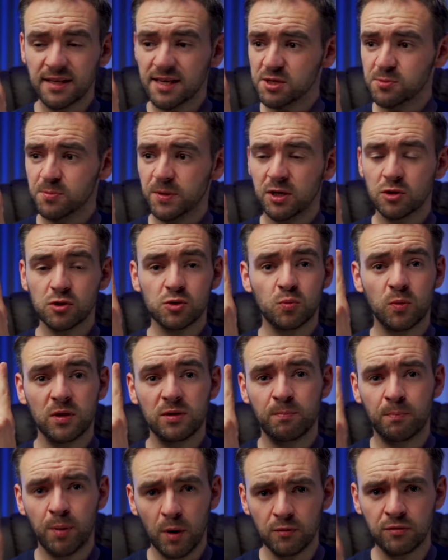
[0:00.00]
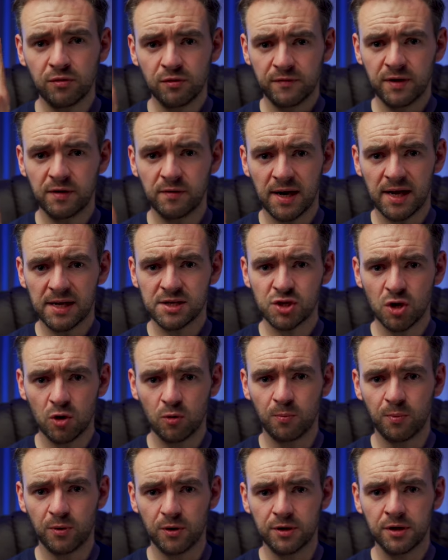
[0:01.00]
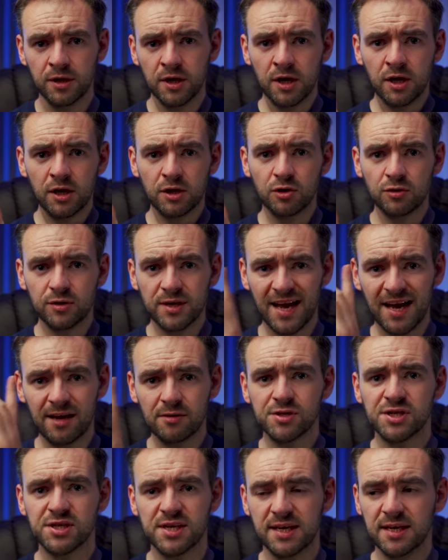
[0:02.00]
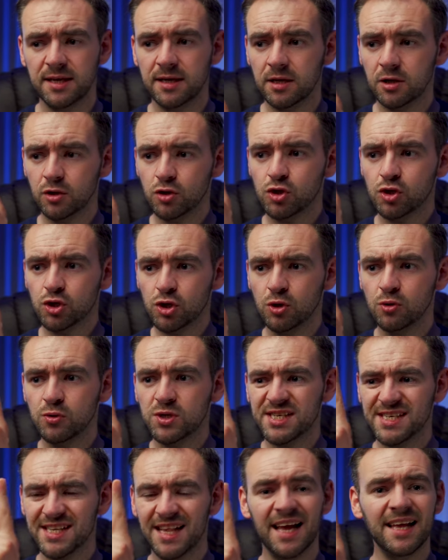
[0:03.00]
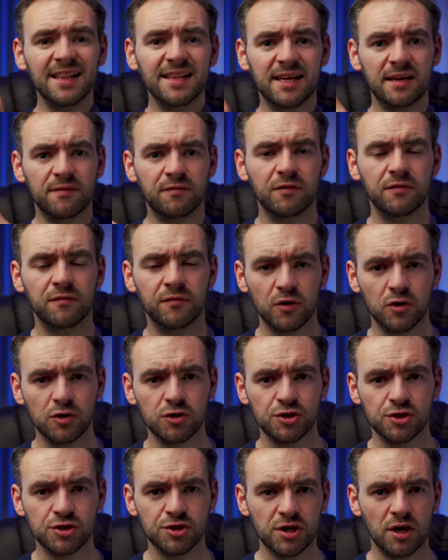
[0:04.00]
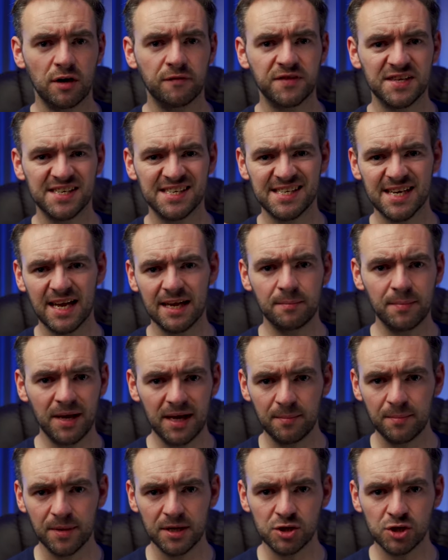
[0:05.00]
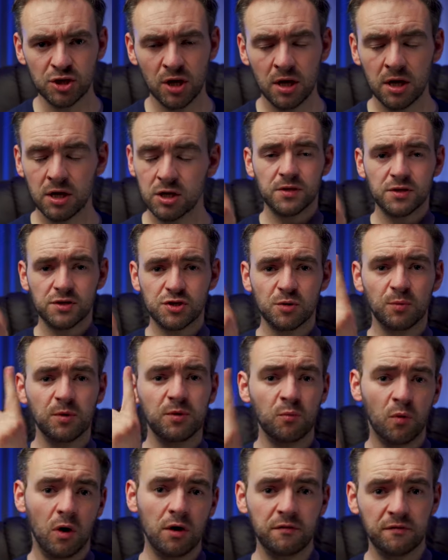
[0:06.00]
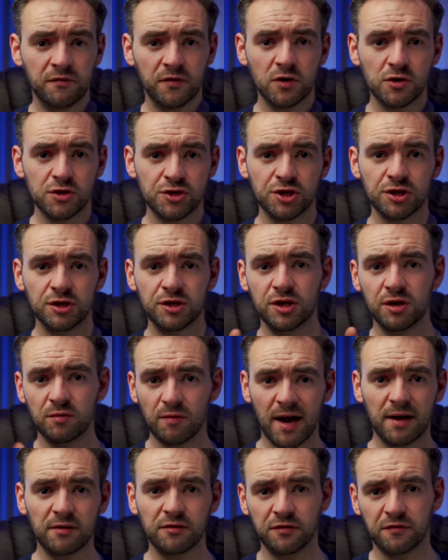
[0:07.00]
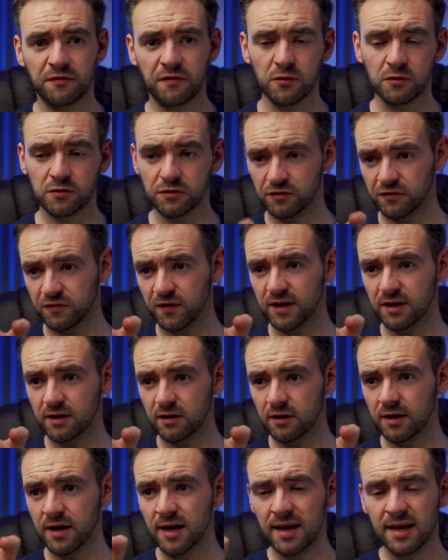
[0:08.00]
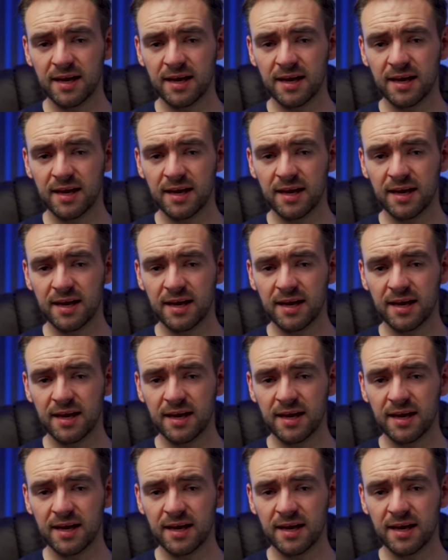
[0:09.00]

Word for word: And that's because with both of your eyes open, you're now seeing two slightly different versions of the same image. So, in one version, your outer focus finger